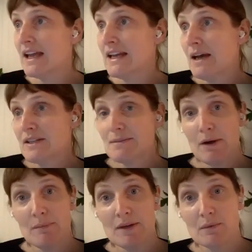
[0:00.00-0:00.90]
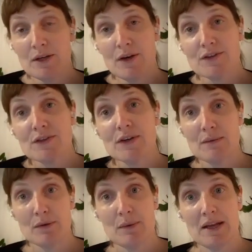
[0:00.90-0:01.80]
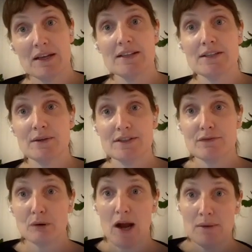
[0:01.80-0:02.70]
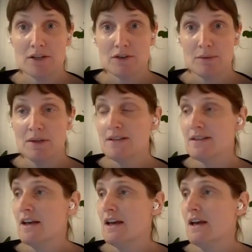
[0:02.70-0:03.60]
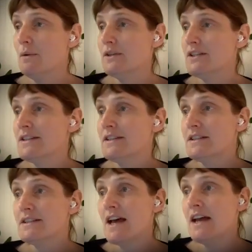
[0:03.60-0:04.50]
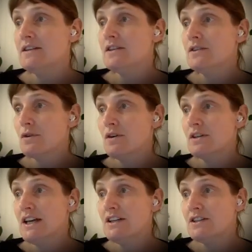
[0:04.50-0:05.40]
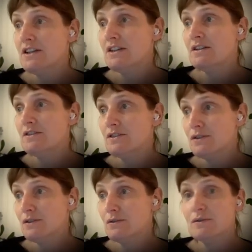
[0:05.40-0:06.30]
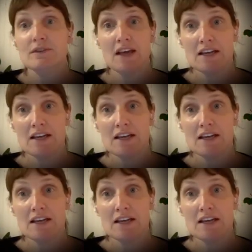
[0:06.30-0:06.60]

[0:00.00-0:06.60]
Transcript: In our experiment, we also implement a series of priming treatments, which is designed to draw attention to the